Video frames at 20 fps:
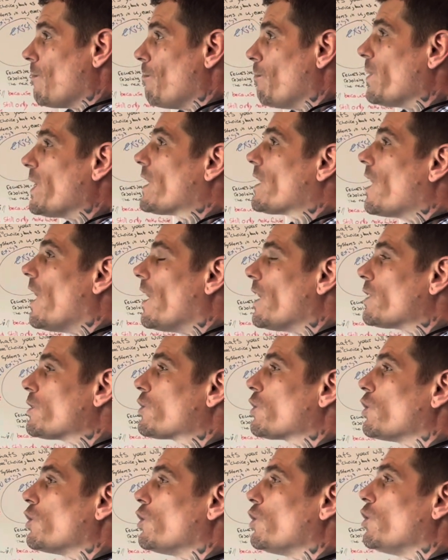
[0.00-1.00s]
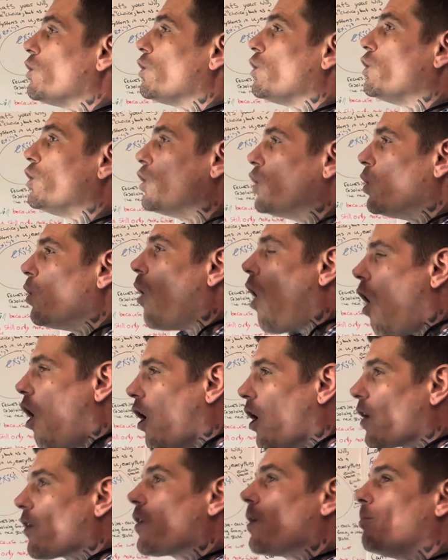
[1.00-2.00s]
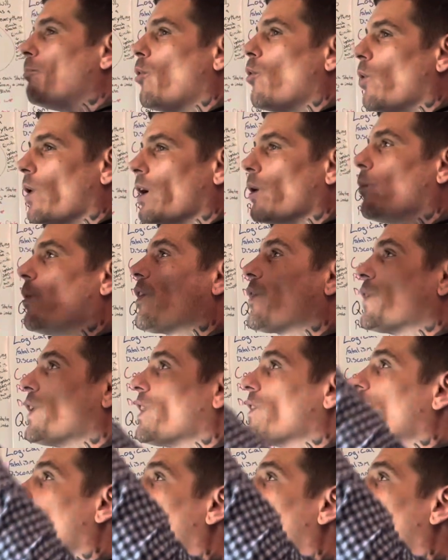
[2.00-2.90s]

because you are the point within the